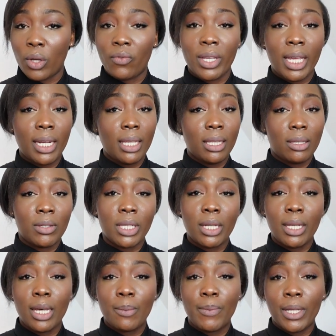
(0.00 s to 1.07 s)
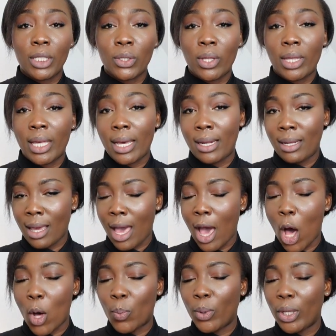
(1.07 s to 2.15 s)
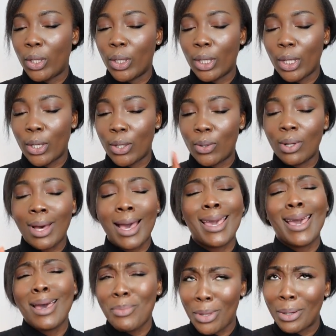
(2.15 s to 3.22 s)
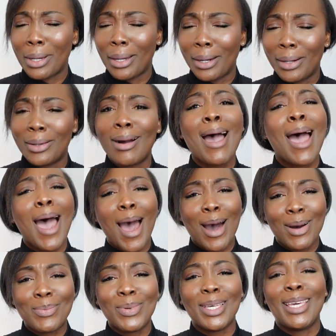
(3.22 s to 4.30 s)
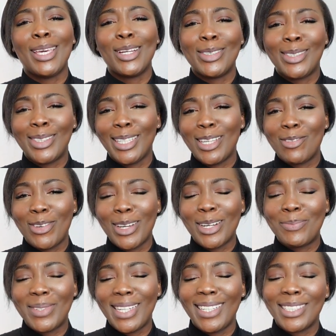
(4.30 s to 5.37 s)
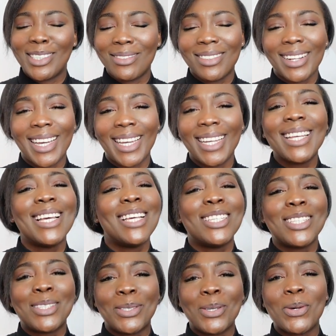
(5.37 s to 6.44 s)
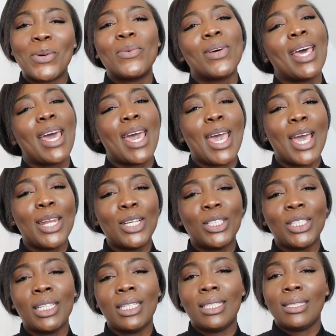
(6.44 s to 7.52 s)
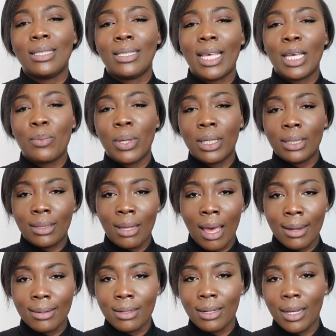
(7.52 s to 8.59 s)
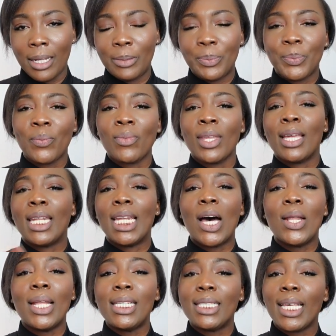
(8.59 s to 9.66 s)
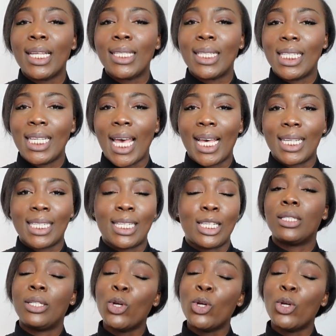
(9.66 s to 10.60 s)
If there's any updates on that, I'll be your girl. I am your girl. I'll be here to give you updates, all right? So, energy segment done. Now let's get to taxes.